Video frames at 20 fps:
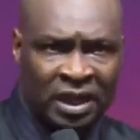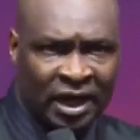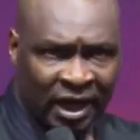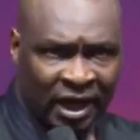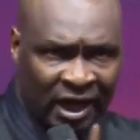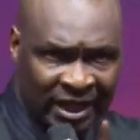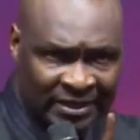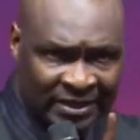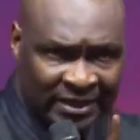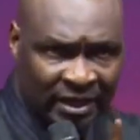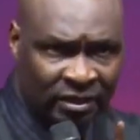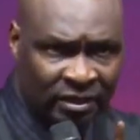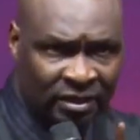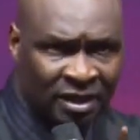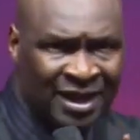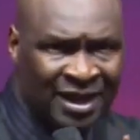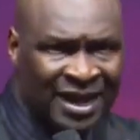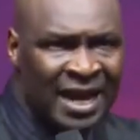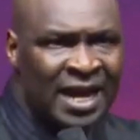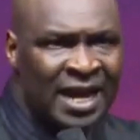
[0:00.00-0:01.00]
Listen,
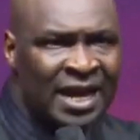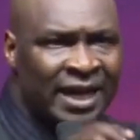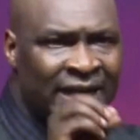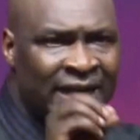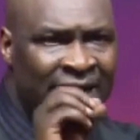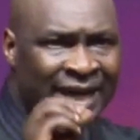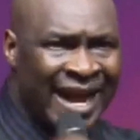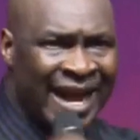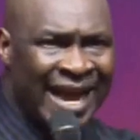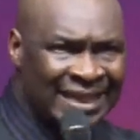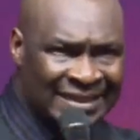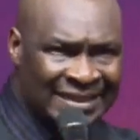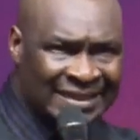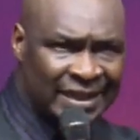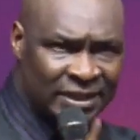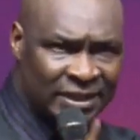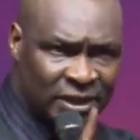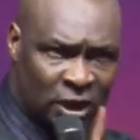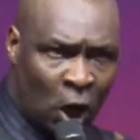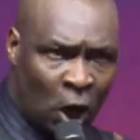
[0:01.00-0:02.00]

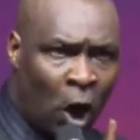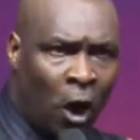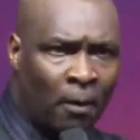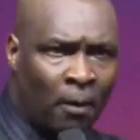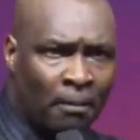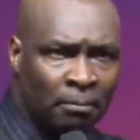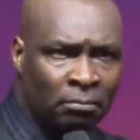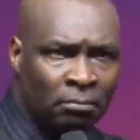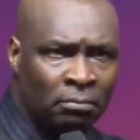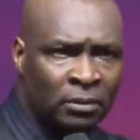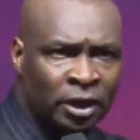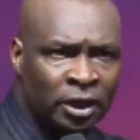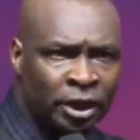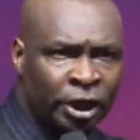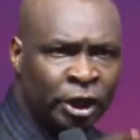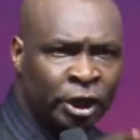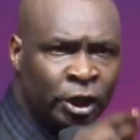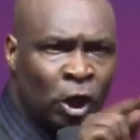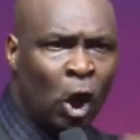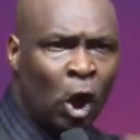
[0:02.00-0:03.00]
graces come
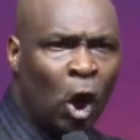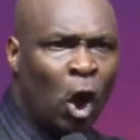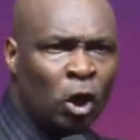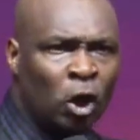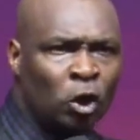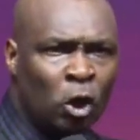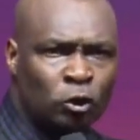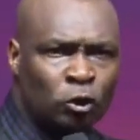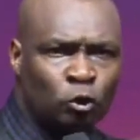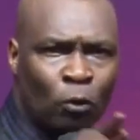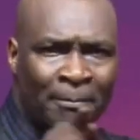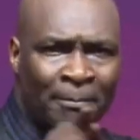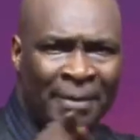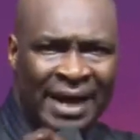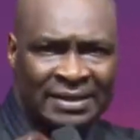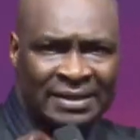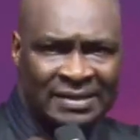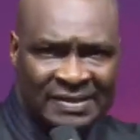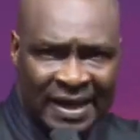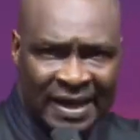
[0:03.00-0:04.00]
in honor to
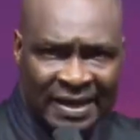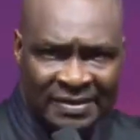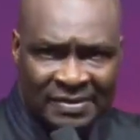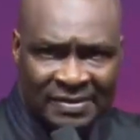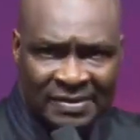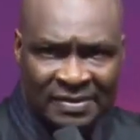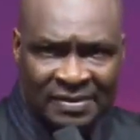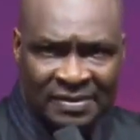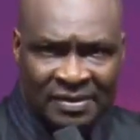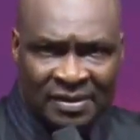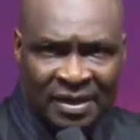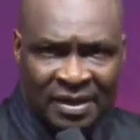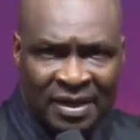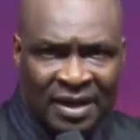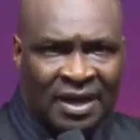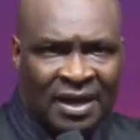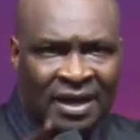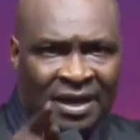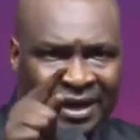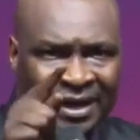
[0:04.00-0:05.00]
mindsets.
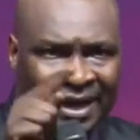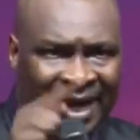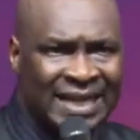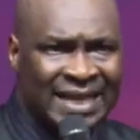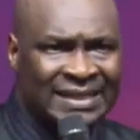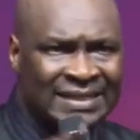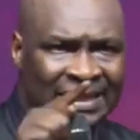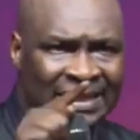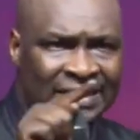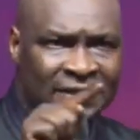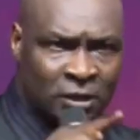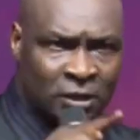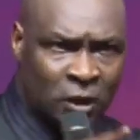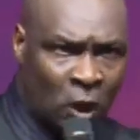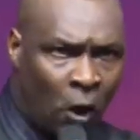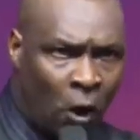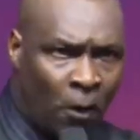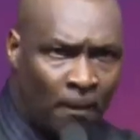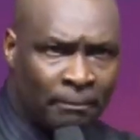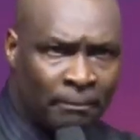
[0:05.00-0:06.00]
Graces
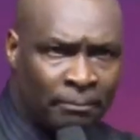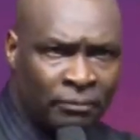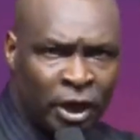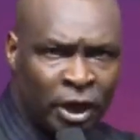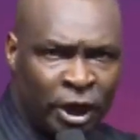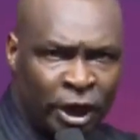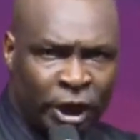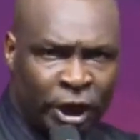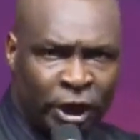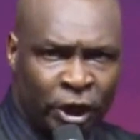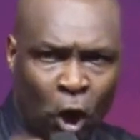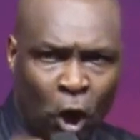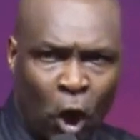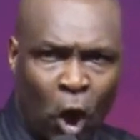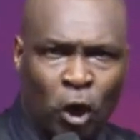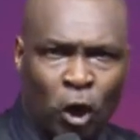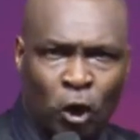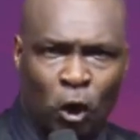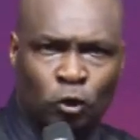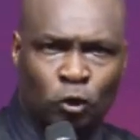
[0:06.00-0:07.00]
come in
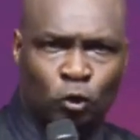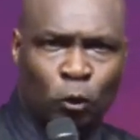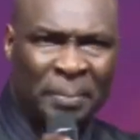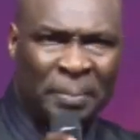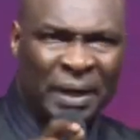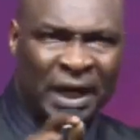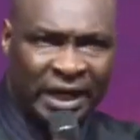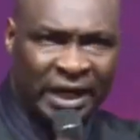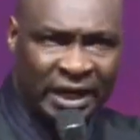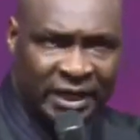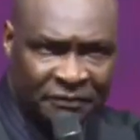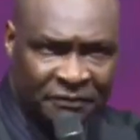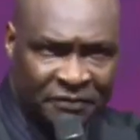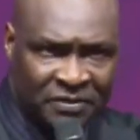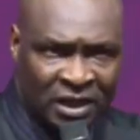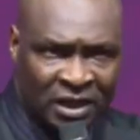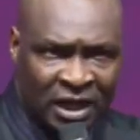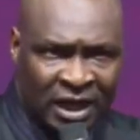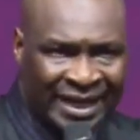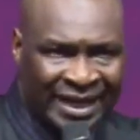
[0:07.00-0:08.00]
honor to
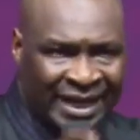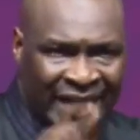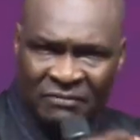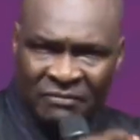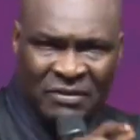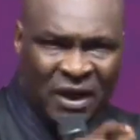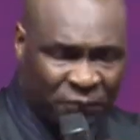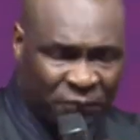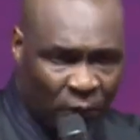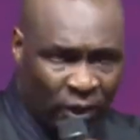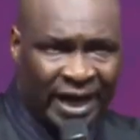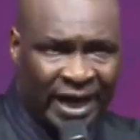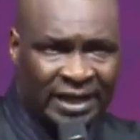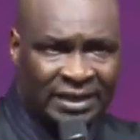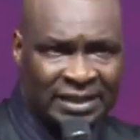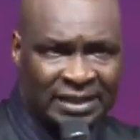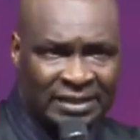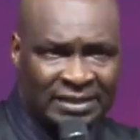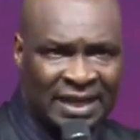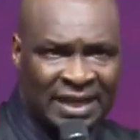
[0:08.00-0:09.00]
beliefs. Never forget
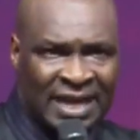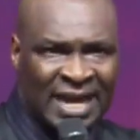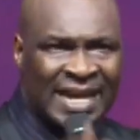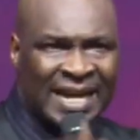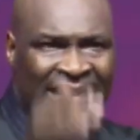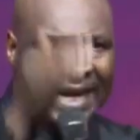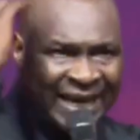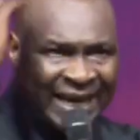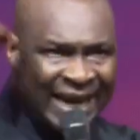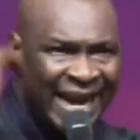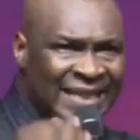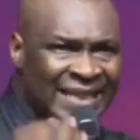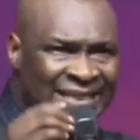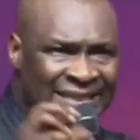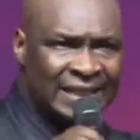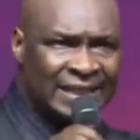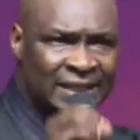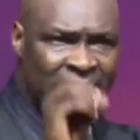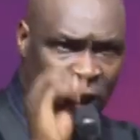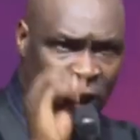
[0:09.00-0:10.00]
this.
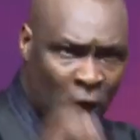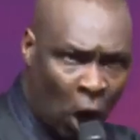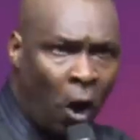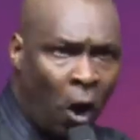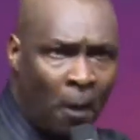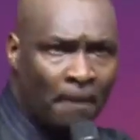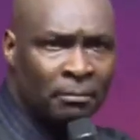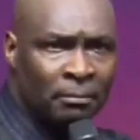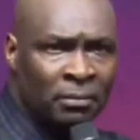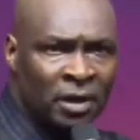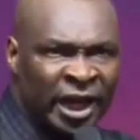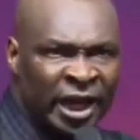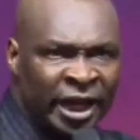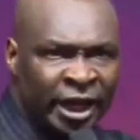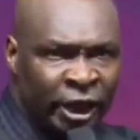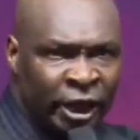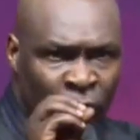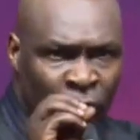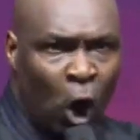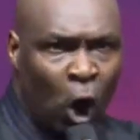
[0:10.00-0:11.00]
Graces come
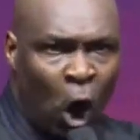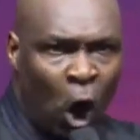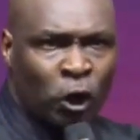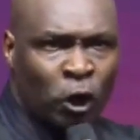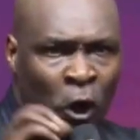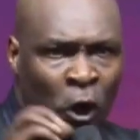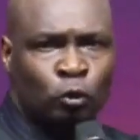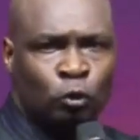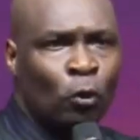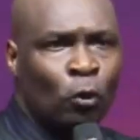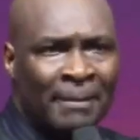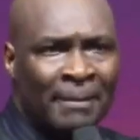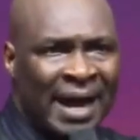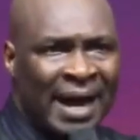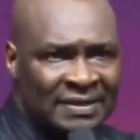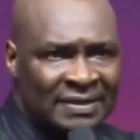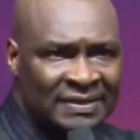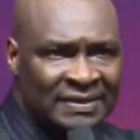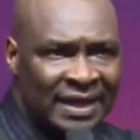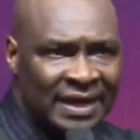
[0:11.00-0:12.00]
in honor to
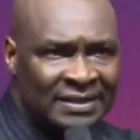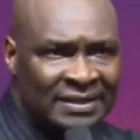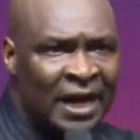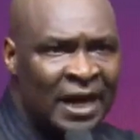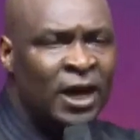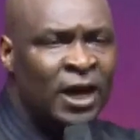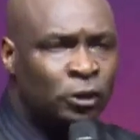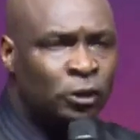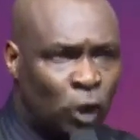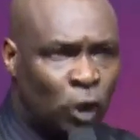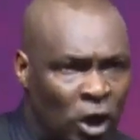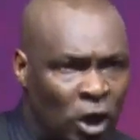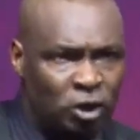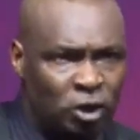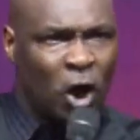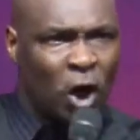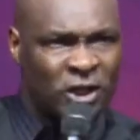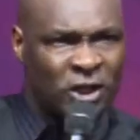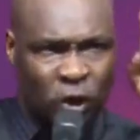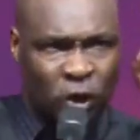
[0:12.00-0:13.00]
mindsets. Don't
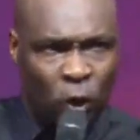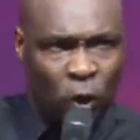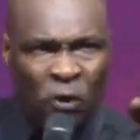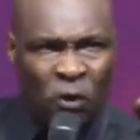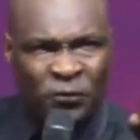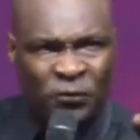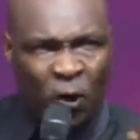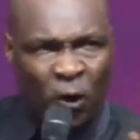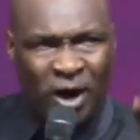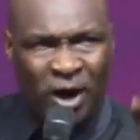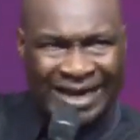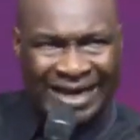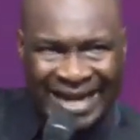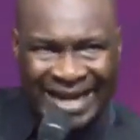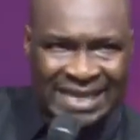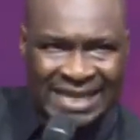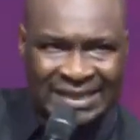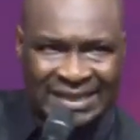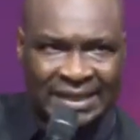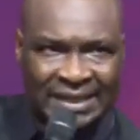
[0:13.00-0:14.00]
just look for
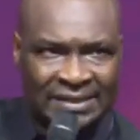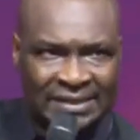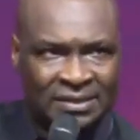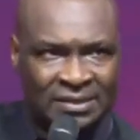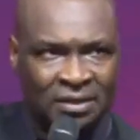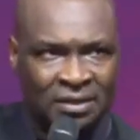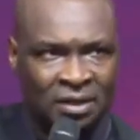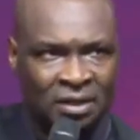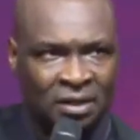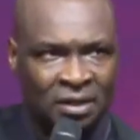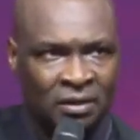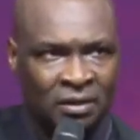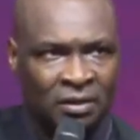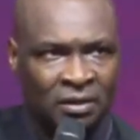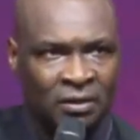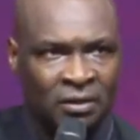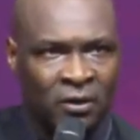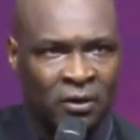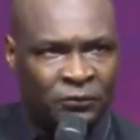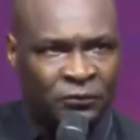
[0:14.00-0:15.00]
graces.
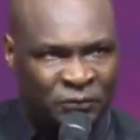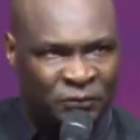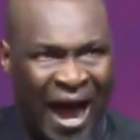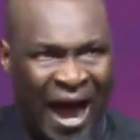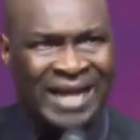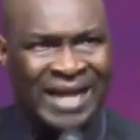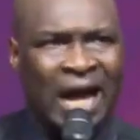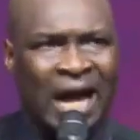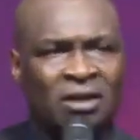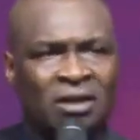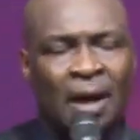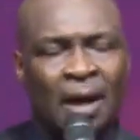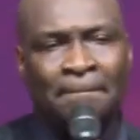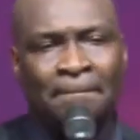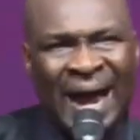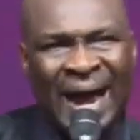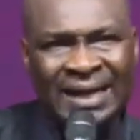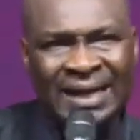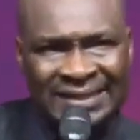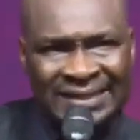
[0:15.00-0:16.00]
Find out the
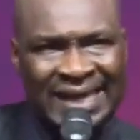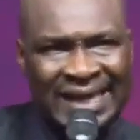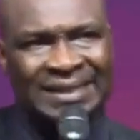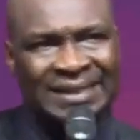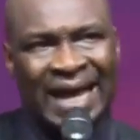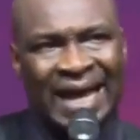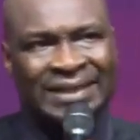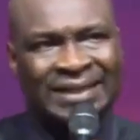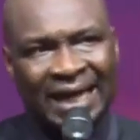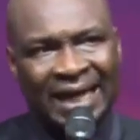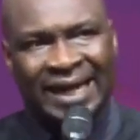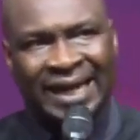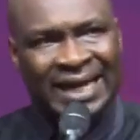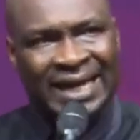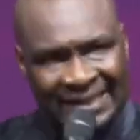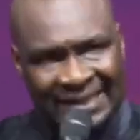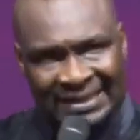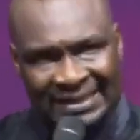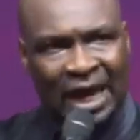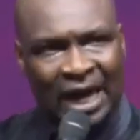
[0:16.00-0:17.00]
mindset that the
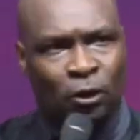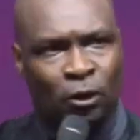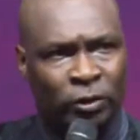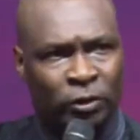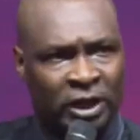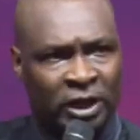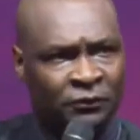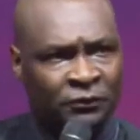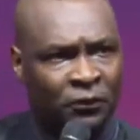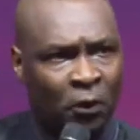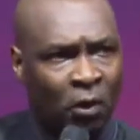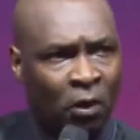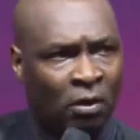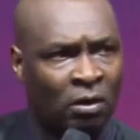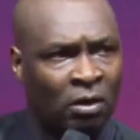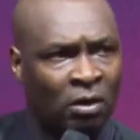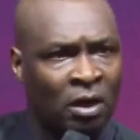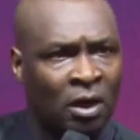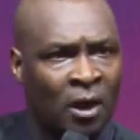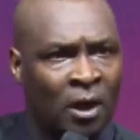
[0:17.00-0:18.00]
graces are looking for.
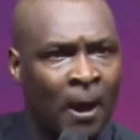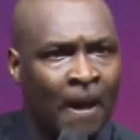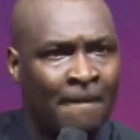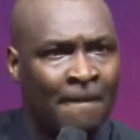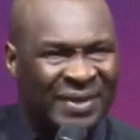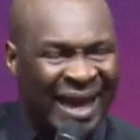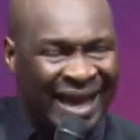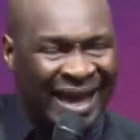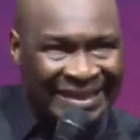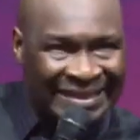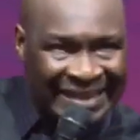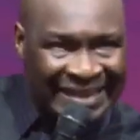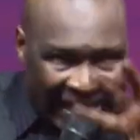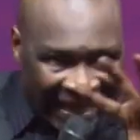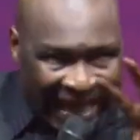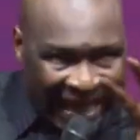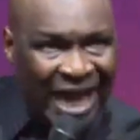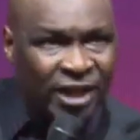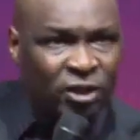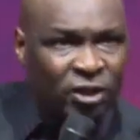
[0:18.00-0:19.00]
There is a
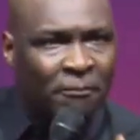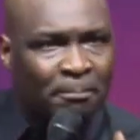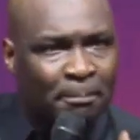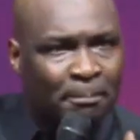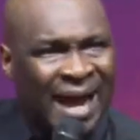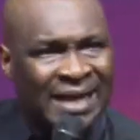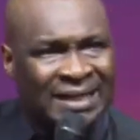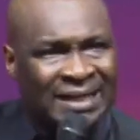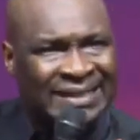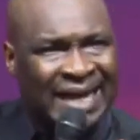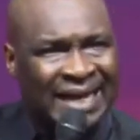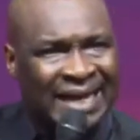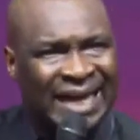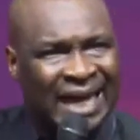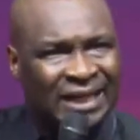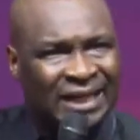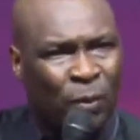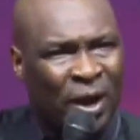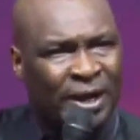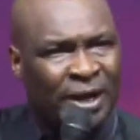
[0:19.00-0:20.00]
kind of mindset
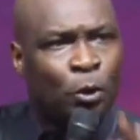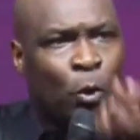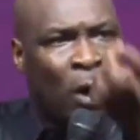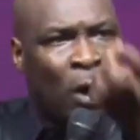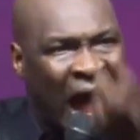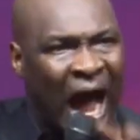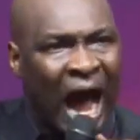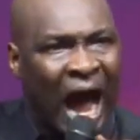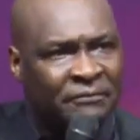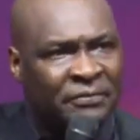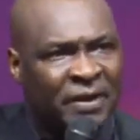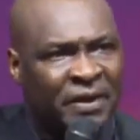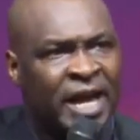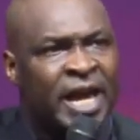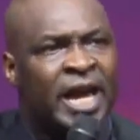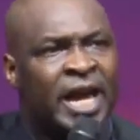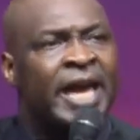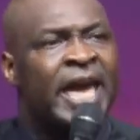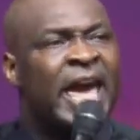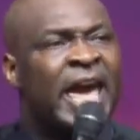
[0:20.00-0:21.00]
that when you have,
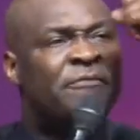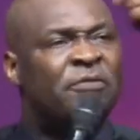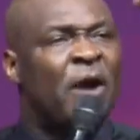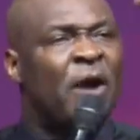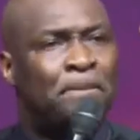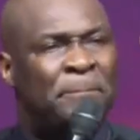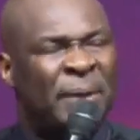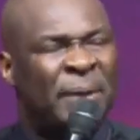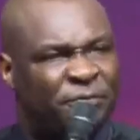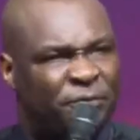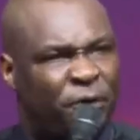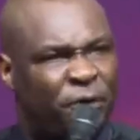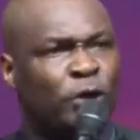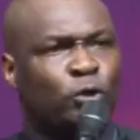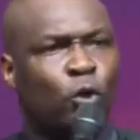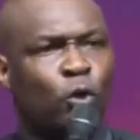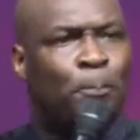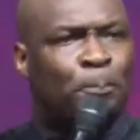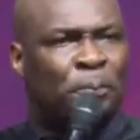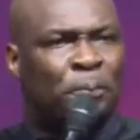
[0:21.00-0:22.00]
even before
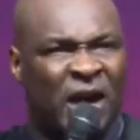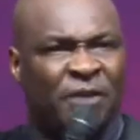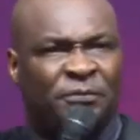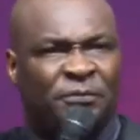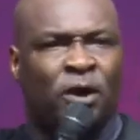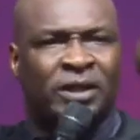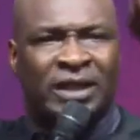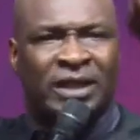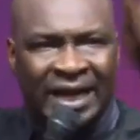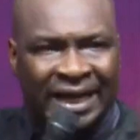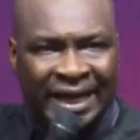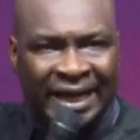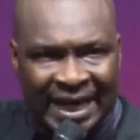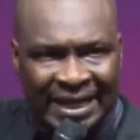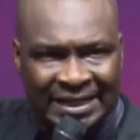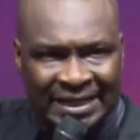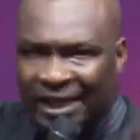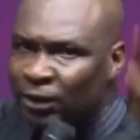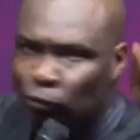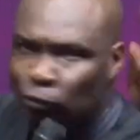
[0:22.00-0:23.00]
you pray for the
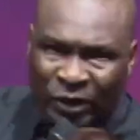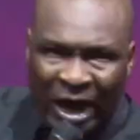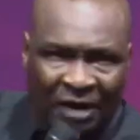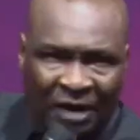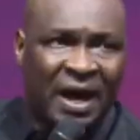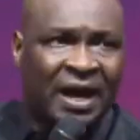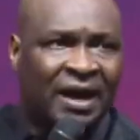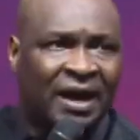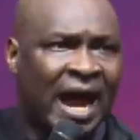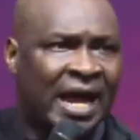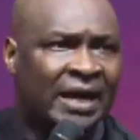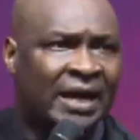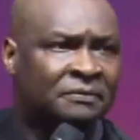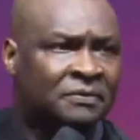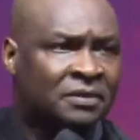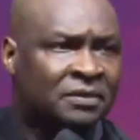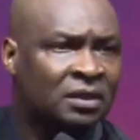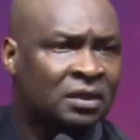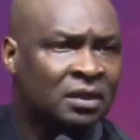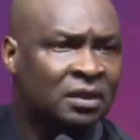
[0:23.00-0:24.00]
grace, it would have arrived.